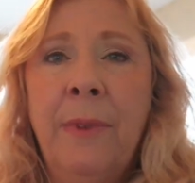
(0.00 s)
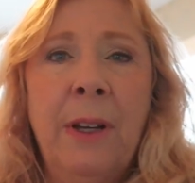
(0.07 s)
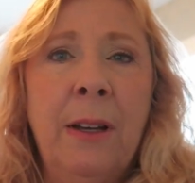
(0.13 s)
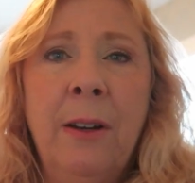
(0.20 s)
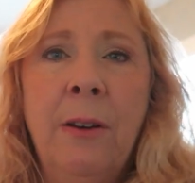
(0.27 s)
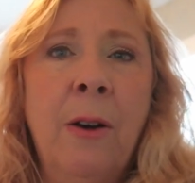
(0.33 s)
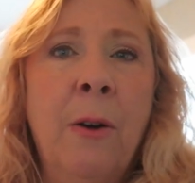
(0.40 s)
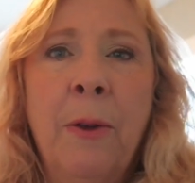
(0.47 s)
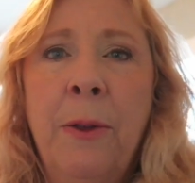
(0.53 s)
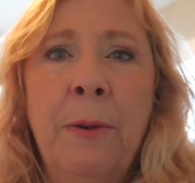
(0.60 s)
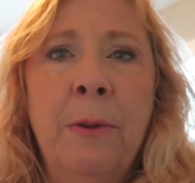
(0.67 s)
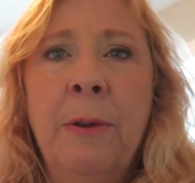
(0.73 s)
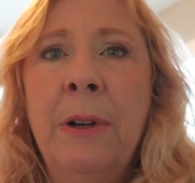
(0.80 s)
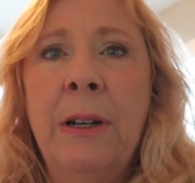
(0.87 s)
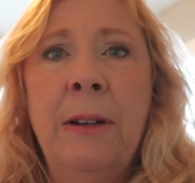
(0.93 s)
You go
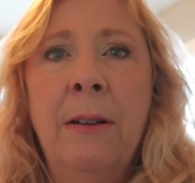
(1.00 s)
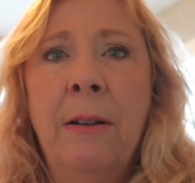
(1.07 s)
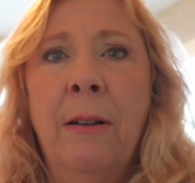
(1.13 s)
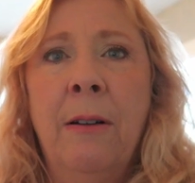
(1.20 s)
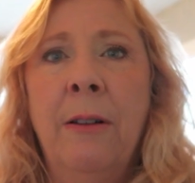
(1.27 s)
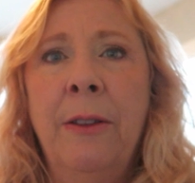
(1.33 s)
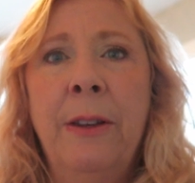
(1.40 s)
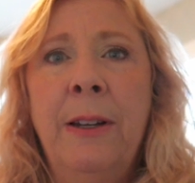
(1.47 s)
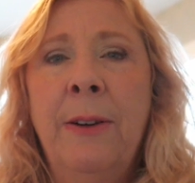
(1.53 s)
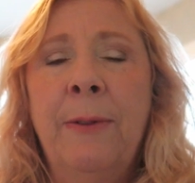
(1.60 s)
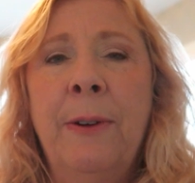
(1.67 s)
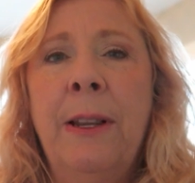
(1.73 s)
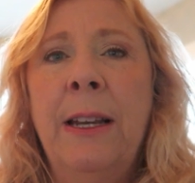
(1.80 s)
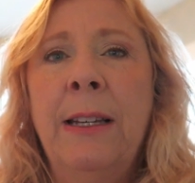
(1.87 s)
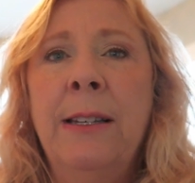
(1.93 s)
through all the
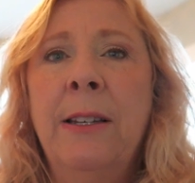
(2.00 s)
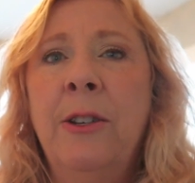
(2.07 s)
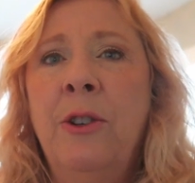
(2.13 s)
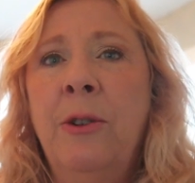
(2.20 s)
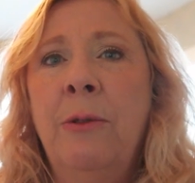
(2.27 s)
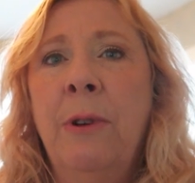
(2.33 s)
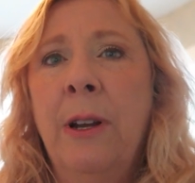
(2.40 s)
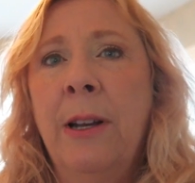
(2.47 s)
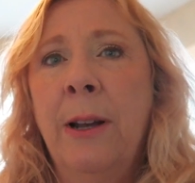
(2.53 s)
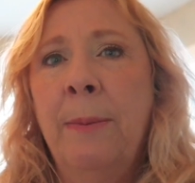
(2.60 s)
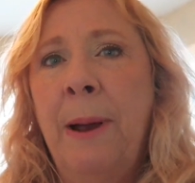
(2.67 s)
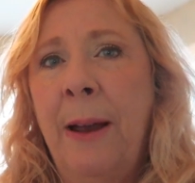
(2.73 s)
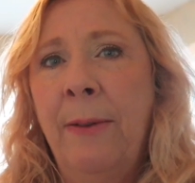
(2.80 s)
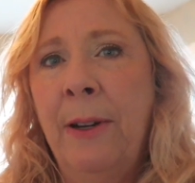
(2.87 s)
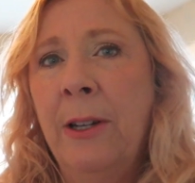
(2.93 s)
different things that you end
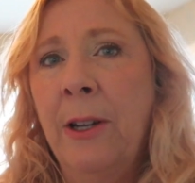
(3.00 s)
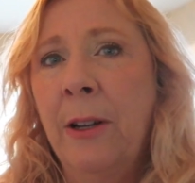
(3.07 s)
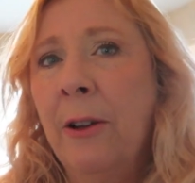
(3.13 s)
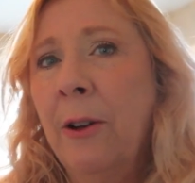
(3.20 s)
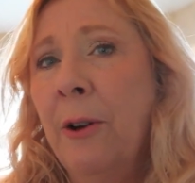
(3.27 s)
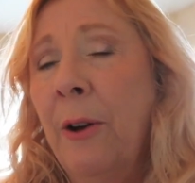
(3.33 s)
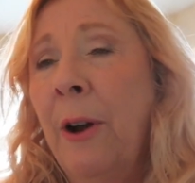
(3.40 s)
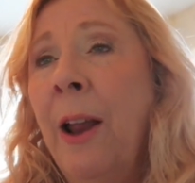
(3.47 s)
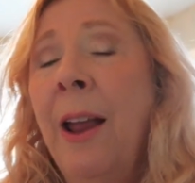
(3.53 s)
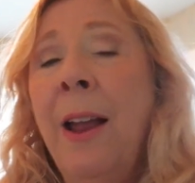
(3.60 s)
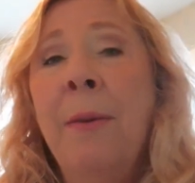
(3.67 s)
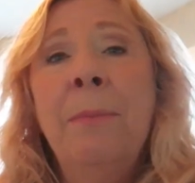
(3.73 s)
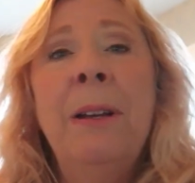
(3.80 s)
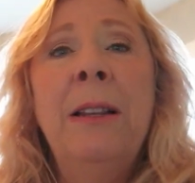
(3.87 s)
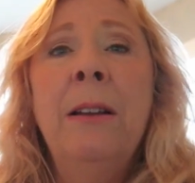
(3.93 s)
up having to learn.
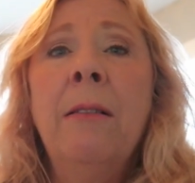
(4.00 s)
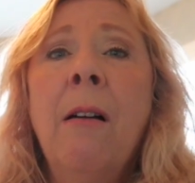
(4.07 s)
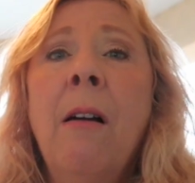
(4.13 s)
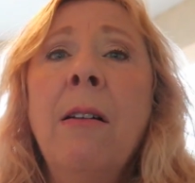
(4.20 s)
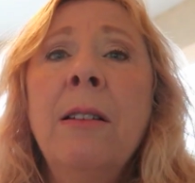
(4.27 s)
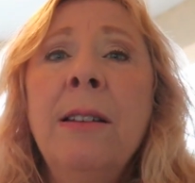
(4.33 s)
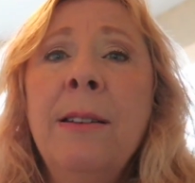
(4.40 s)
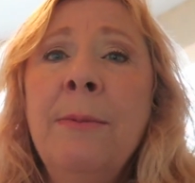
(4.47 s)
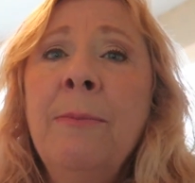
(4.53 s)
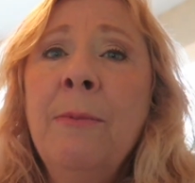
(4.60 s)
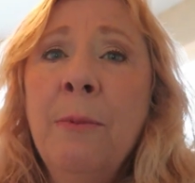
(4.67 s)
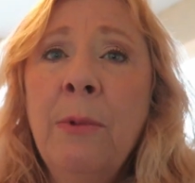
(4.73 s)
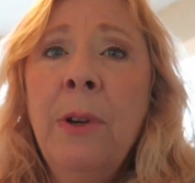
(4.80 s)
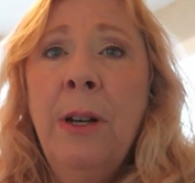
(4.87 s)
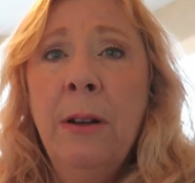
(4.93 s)
But there are
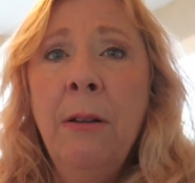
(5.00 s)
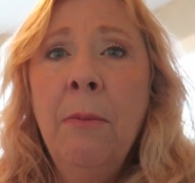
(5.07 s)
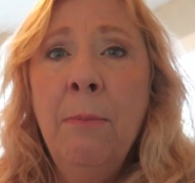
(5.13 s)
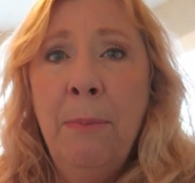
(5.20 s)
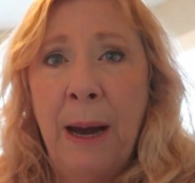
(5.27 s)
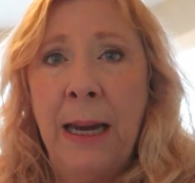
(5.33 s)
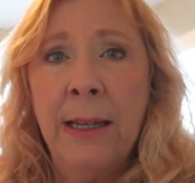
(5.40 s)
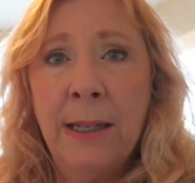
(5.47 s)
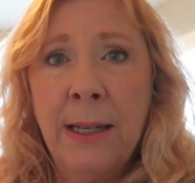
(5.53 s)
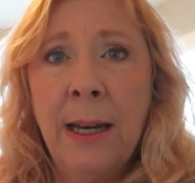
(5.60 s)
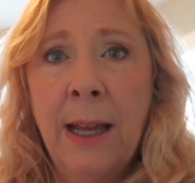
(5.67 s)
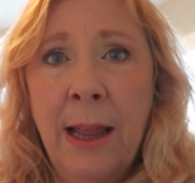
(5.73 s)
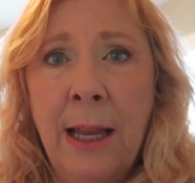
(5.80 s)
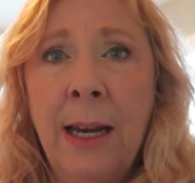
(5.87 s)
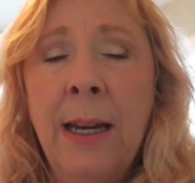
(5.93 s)
some real
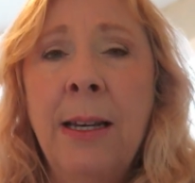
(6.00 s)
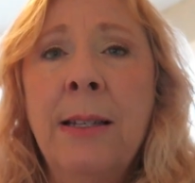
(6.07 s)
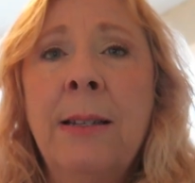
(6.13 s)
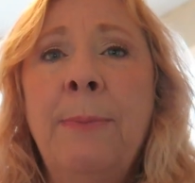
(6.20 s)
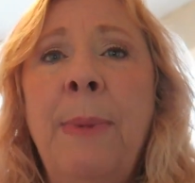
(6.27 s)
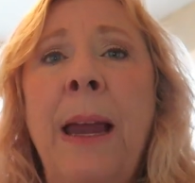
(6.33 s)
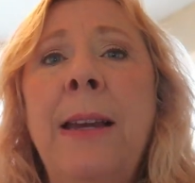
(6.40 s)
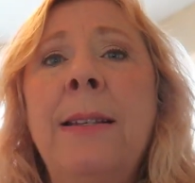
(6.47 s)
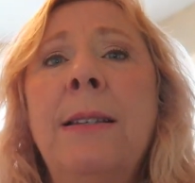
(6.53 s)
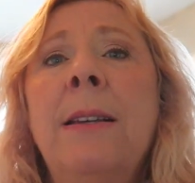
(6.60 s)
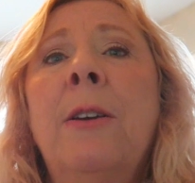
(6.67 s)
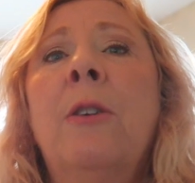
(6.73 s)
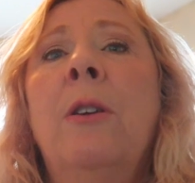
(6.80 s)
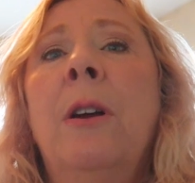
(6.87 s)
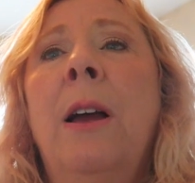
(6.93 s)
basic things,
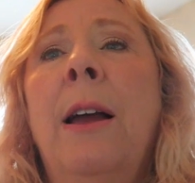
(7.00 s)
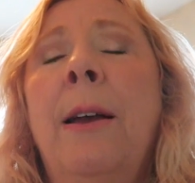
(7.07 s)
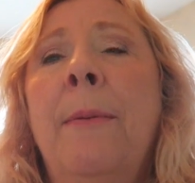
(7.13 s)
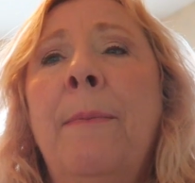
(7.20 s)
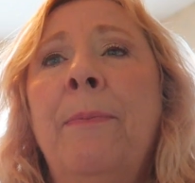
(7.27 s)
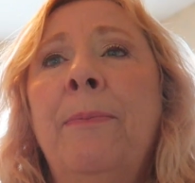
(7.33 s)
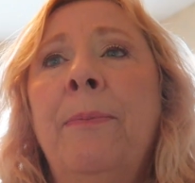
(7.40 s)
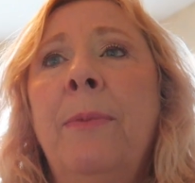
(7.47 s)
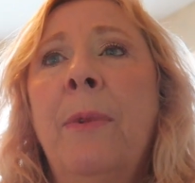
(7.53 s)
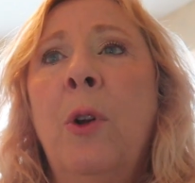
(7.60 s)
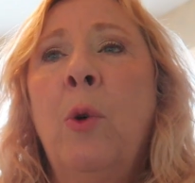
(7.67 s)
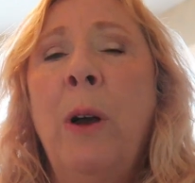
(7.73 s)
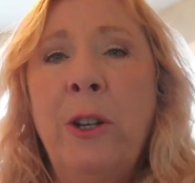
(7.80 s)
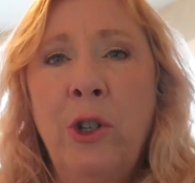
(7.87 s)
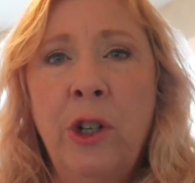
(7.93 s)
basic
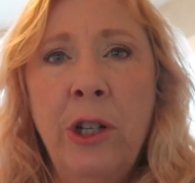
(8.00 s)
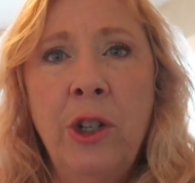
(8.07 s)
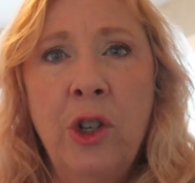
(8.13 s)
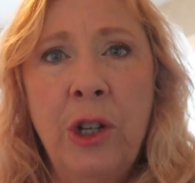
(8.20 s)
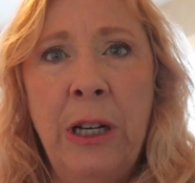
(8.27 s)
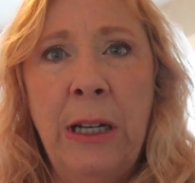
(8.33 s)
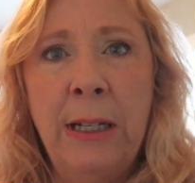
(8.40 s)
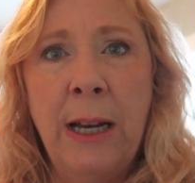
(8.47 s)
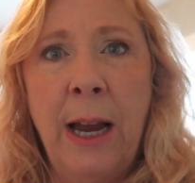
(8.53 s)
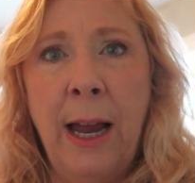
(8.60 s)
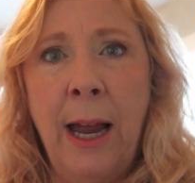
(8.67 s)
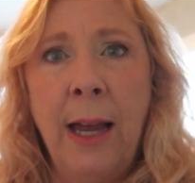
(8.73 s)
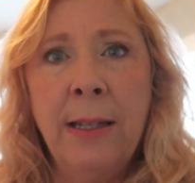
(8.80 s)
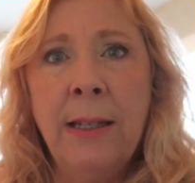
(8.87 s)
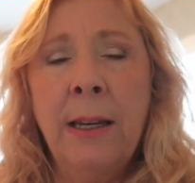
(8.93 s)
questions you need to
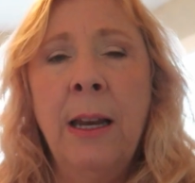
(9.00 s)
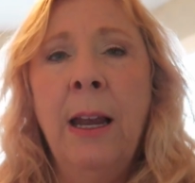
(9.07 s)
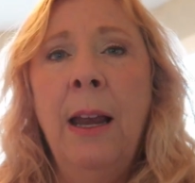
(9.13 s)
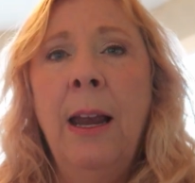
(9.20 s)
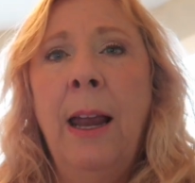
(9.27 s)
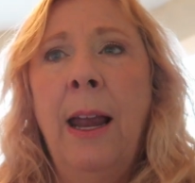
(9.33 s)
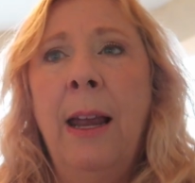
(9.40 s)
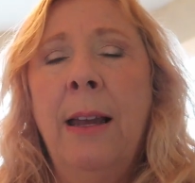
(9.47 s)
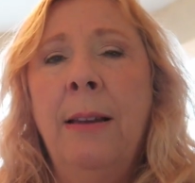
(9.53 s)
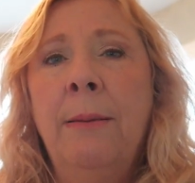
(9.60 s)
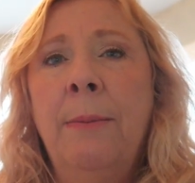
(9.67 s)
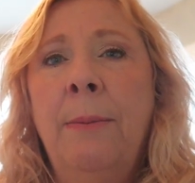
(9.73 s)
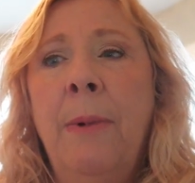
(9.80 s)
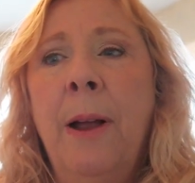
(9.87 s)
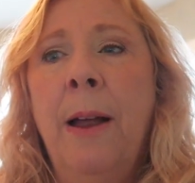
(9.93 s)
ask,
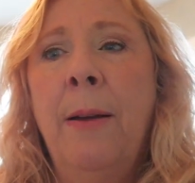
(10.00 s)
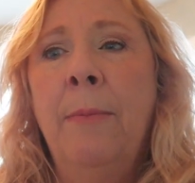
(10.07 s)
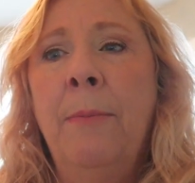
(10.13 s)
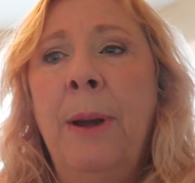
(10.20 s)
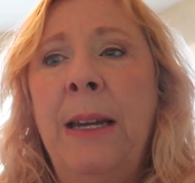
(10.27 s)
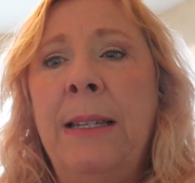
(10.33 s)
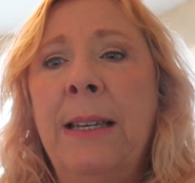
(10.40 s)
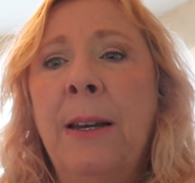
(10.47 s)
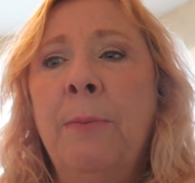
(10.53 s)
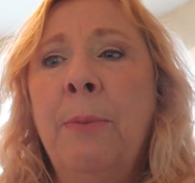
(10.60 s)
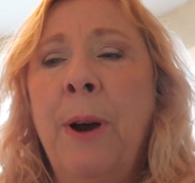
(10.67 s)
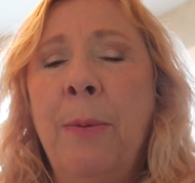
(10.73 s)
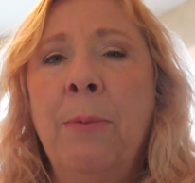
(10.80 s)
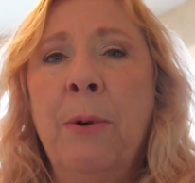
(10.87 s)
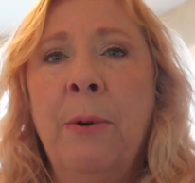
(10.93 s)
and basic
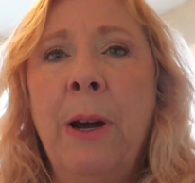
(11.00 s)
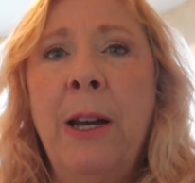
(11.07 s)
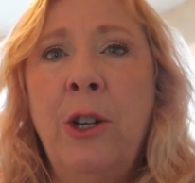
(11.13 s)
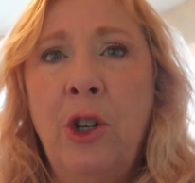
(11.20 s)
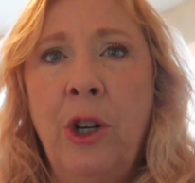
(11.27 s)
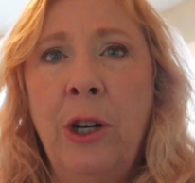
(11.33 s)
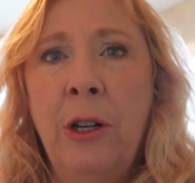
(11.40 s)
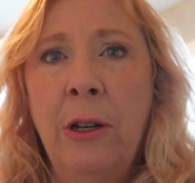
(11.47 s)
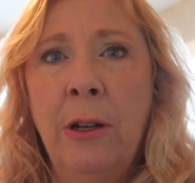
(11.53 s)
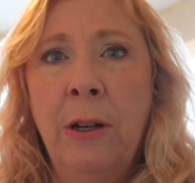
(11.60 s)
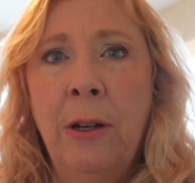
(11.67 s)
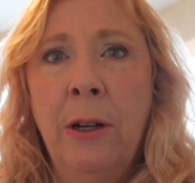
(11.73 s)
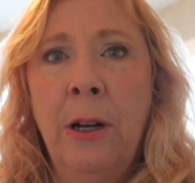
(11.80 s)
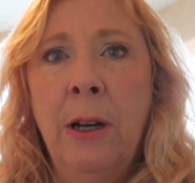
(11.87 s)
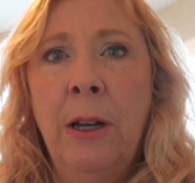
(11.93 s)
preparation
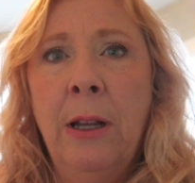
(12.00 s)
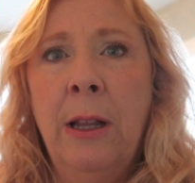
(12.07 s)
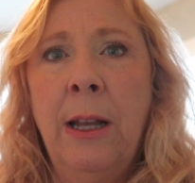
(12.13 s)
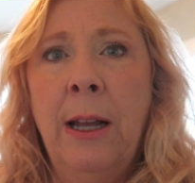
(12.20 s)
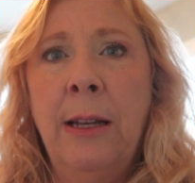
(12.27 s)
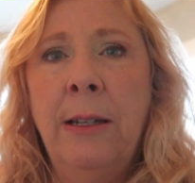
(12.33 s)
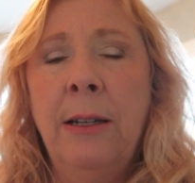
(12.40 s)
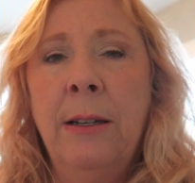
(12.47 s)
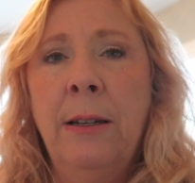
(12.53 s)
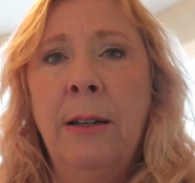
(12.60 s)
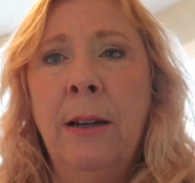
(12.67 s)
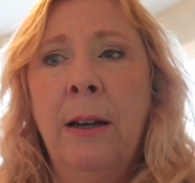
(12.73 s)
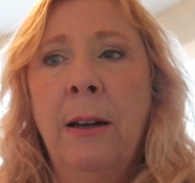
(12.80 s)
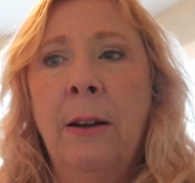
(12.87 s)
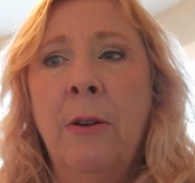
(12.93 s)
that
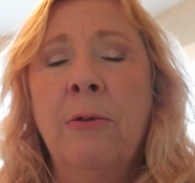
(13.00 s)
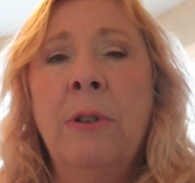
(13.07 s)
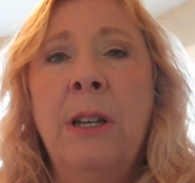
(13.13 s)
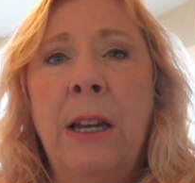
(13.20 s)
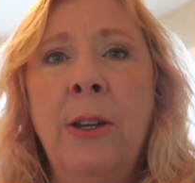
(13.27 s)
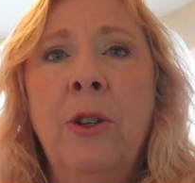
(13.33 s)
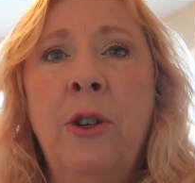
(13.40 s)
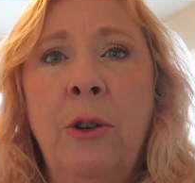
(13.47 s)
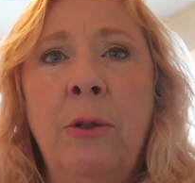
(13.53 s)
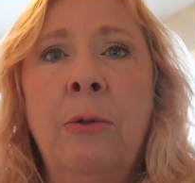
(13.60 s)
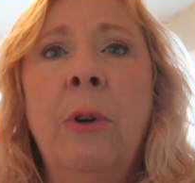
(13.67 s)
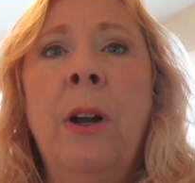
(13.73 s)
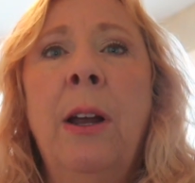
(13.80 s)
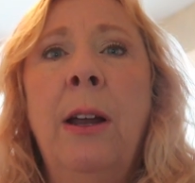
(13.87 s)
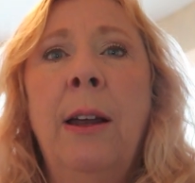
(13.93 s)
goes into